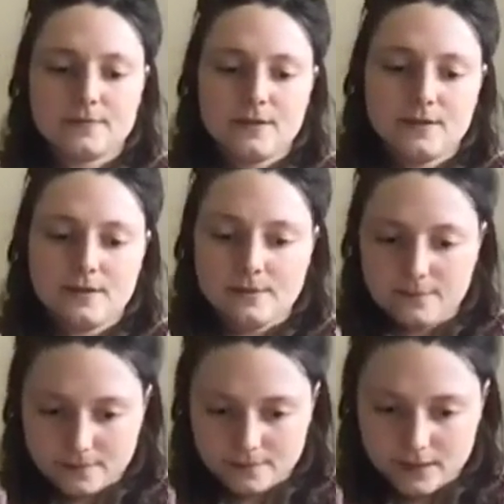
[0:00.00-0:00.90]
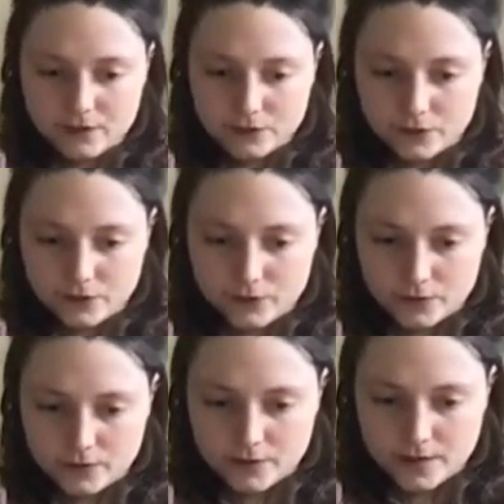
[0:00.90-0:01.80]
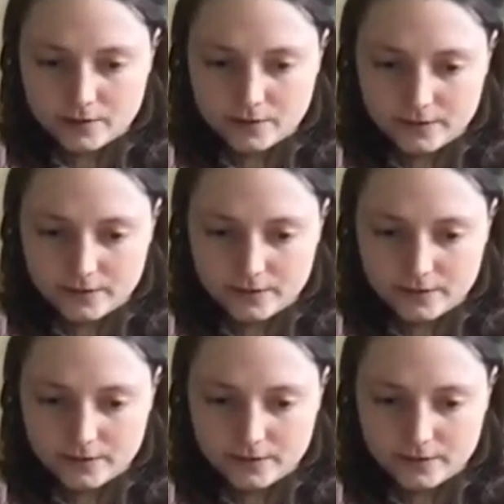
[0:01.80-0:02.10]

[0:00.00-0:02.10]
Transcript: Um, I'll show you just now.